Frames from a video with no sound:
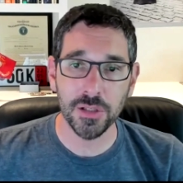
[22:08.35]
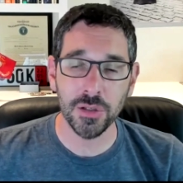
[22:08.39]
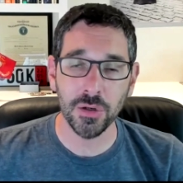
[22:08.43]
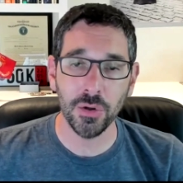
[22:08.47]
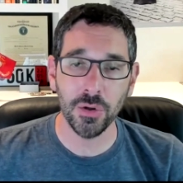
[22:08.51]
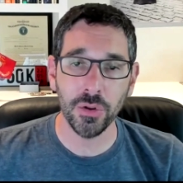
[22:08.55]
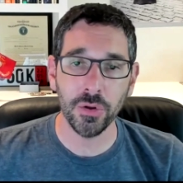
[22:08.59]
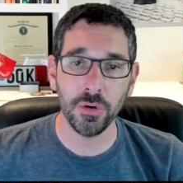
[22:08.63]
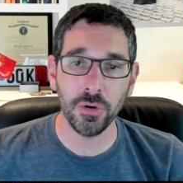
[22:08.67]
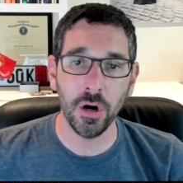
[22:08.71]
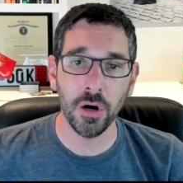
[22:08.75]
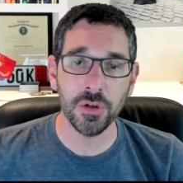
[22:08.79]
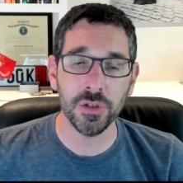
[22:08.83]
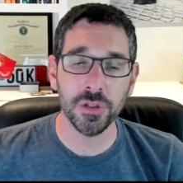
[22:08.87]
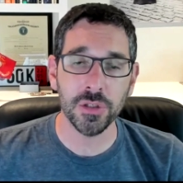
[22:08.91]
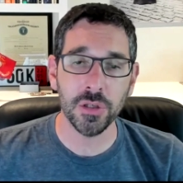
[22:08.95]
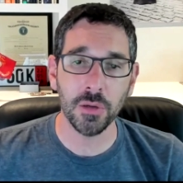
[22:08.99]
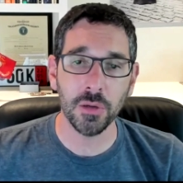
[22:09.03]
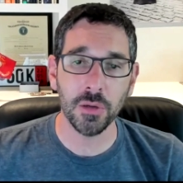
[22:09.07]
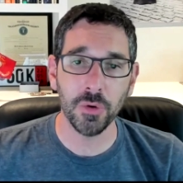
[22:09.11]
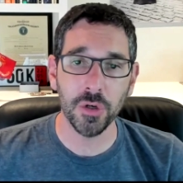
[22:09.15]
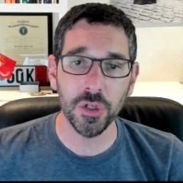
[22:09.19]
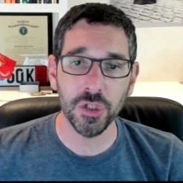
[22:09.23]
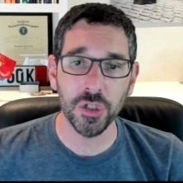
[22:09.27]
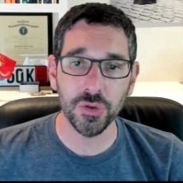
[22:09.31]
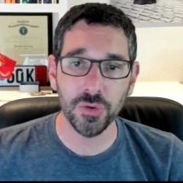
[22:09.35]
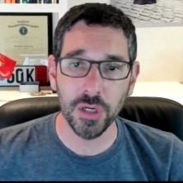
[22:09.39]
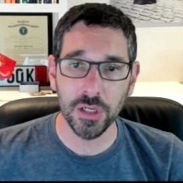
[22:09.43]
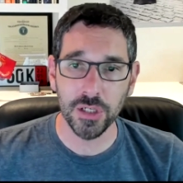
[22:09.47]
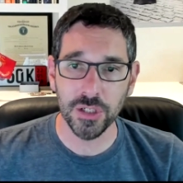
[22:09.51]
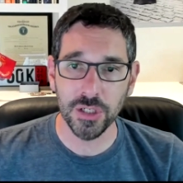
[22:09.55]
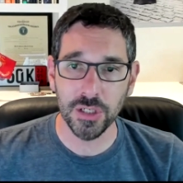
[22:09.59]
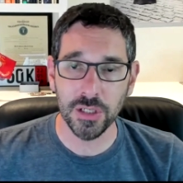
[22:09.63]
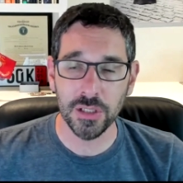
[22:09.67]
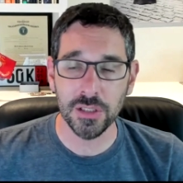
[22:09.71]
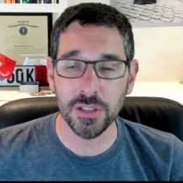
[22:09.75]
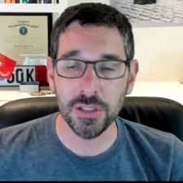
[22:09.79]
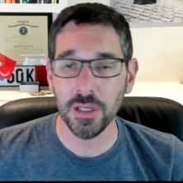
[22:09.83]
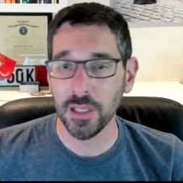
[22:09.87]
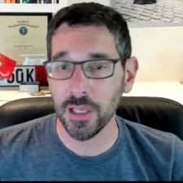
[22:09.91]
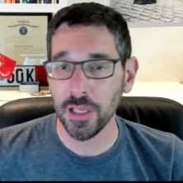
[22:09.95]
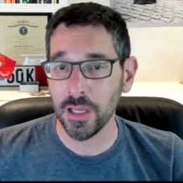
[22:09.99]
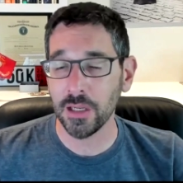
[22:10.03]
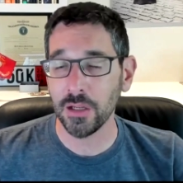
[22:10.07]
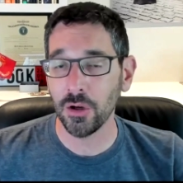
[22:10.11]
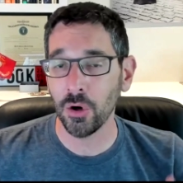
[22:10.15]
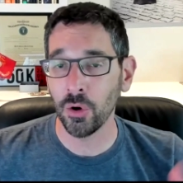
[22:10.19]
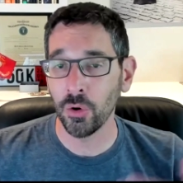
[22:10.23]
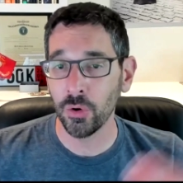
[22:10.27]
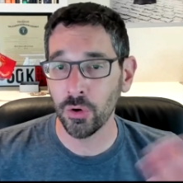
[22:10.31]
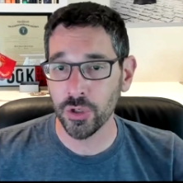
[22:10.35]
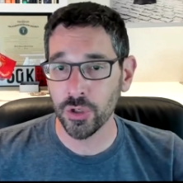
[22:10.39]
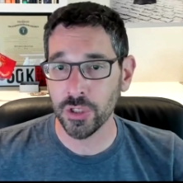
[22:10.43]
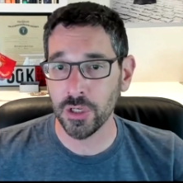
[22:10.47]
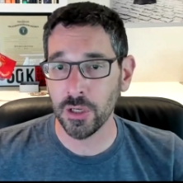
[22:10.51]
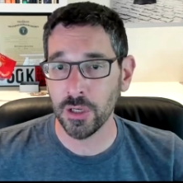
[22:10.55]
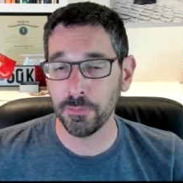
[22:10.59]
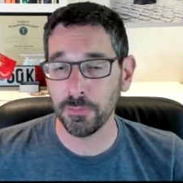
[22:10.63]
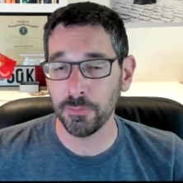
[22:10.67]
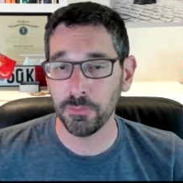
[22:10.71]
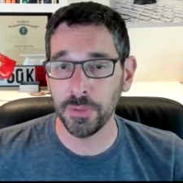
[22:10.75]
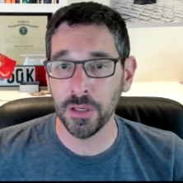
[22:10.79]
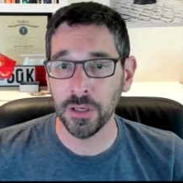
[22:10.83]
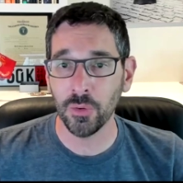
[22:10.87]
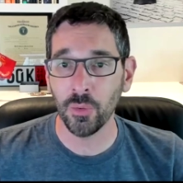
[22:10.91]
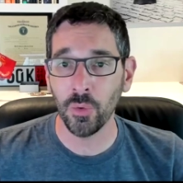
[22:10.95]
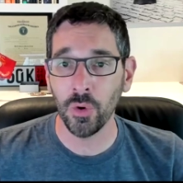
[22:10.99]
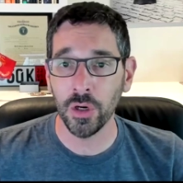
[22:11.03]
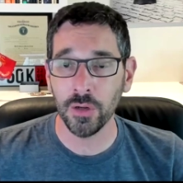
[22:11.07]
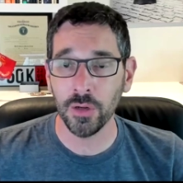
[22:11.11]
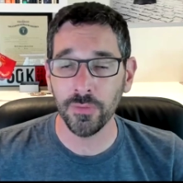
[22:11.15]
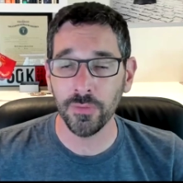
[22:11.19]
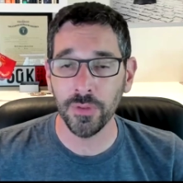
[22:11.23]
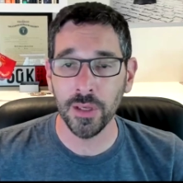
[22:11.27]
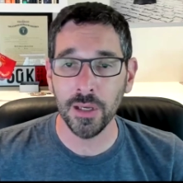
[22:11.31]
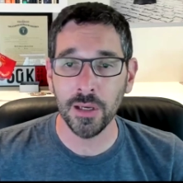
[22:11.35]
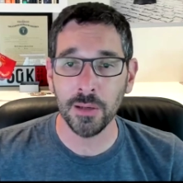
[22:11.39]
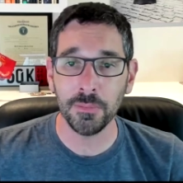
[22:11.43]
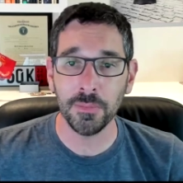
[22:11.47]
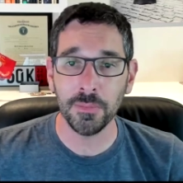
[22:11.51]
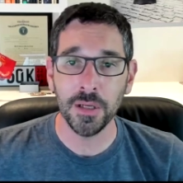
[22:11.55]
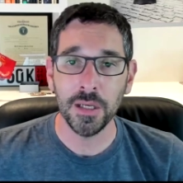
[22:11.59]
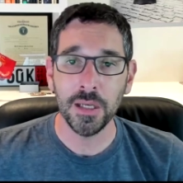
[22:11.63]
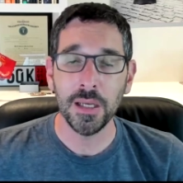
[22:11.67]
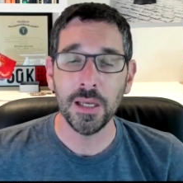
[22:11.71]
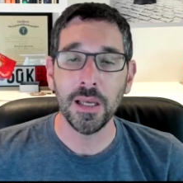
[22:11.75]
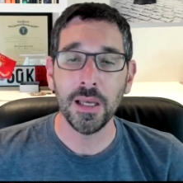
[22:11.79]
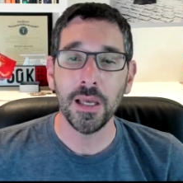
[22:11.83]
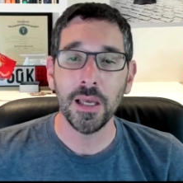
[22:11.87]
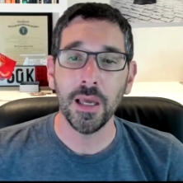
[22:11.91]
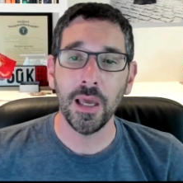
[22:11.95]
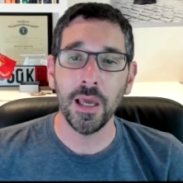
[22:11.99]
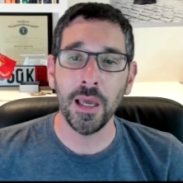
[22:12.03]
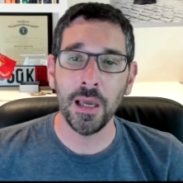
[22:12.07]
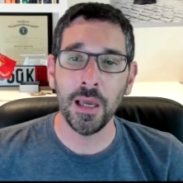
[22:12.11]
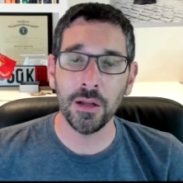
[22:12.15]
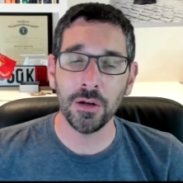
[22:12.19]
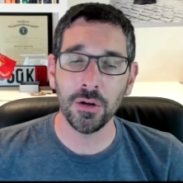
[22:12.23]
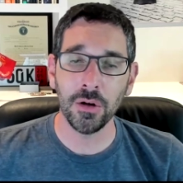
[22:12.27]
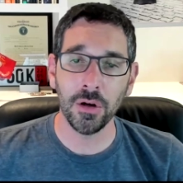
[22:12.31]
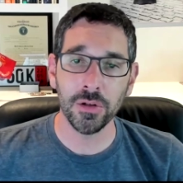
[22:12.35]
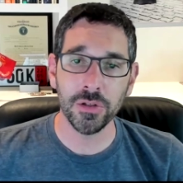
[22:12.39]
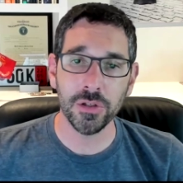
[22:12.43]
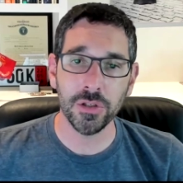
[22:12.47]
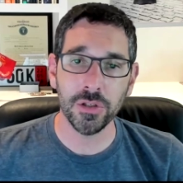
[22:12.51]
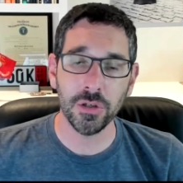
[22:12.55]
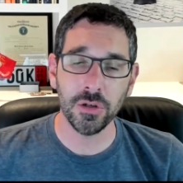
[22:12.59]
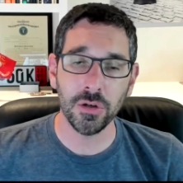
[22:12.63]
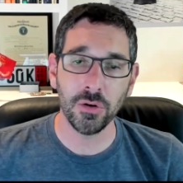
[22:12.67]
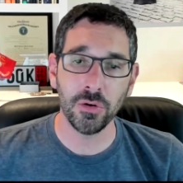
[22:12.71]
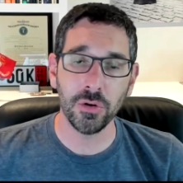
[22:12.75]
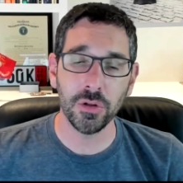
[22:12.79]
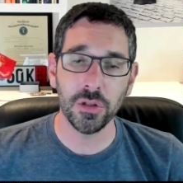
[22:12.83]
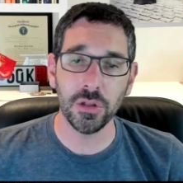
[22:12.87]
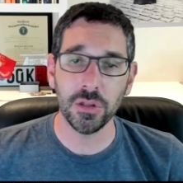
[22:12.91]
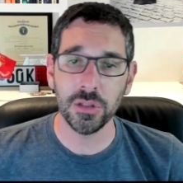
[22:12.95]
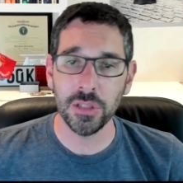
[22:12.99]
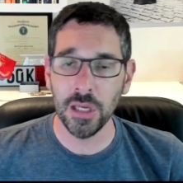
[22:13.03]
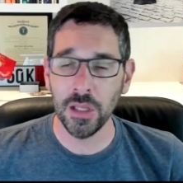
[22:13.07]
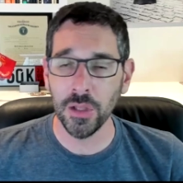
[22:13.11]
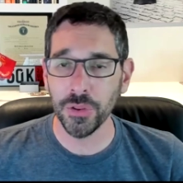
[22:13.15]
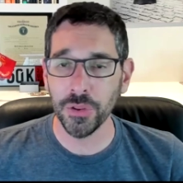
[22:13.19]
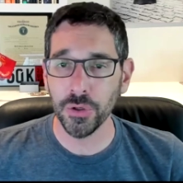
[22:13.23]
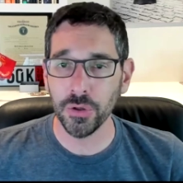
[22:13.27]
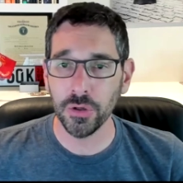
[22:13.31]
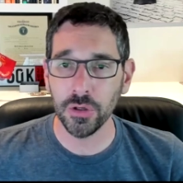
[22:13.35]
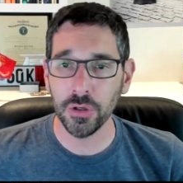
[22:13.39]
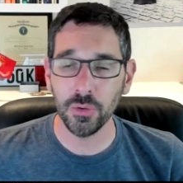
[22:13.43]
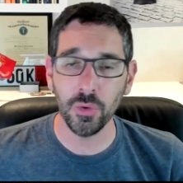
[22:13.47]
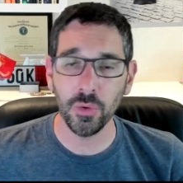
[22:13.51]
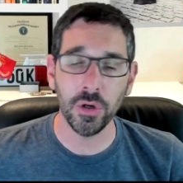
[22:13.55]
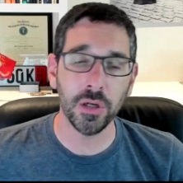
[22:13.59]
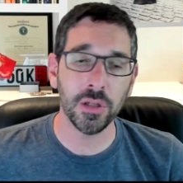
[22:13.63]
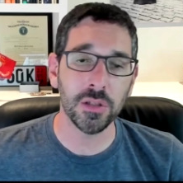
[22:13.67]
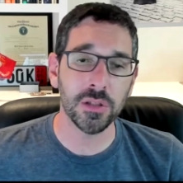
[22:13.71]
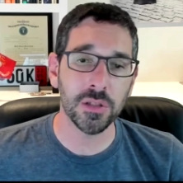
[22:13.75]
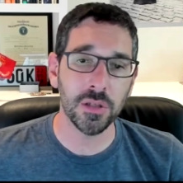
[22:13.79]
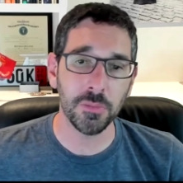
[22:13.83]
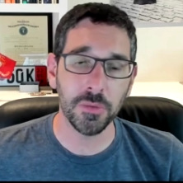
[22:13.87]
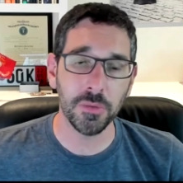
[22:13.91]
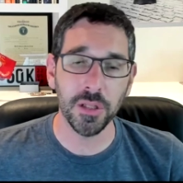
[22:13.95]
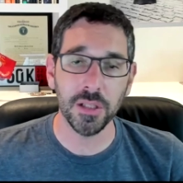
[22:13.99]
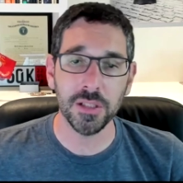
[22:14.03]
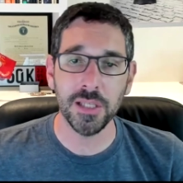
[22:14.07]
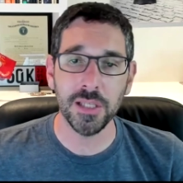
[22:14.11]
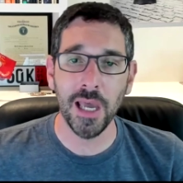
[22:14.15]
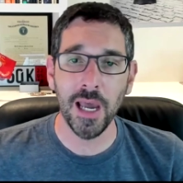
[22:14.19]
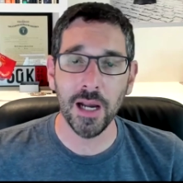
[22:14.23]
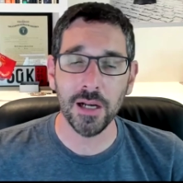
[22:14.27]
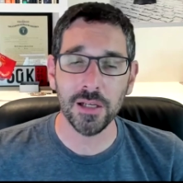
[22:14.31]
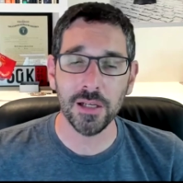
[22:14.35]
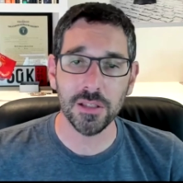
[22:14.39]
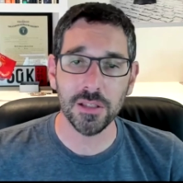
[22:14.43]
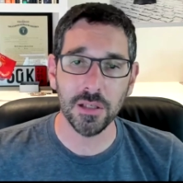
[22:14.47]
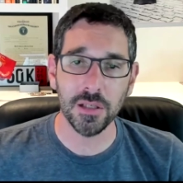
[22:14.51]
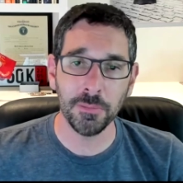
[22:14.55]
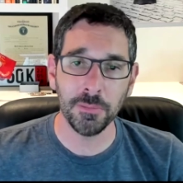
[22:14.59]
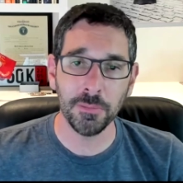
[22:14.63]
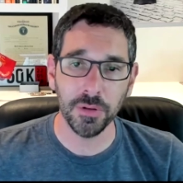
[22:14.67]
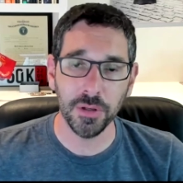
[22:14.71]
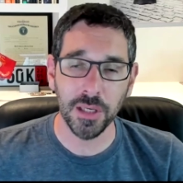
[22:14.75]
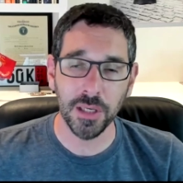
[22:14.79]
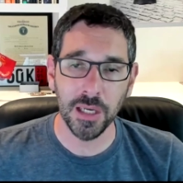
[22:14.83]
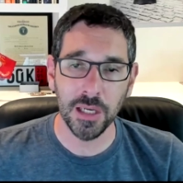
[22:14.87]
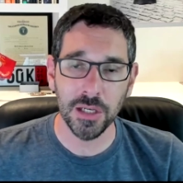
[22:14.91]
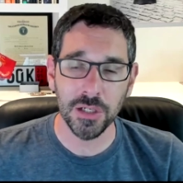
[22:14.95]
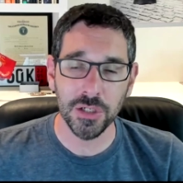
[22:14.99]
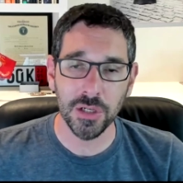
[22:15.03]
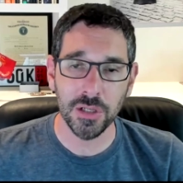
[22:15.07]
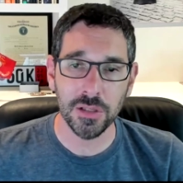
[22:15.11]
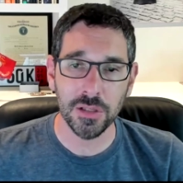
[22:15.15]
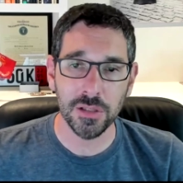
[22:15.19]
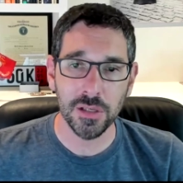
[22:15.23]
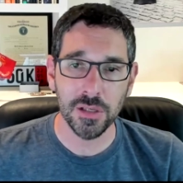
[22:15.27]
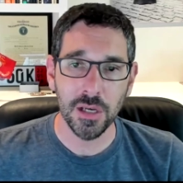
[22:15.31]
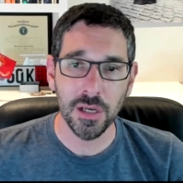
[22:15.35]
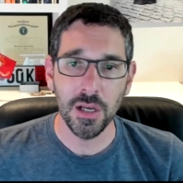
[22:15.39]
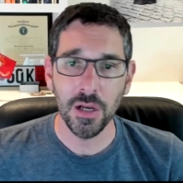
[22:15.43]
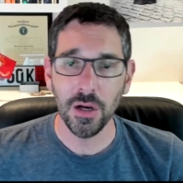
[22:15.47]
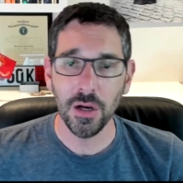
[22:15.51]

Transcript: So there are some restrictions, again, ownership being one of them, and also 1031 and some of the tax implications,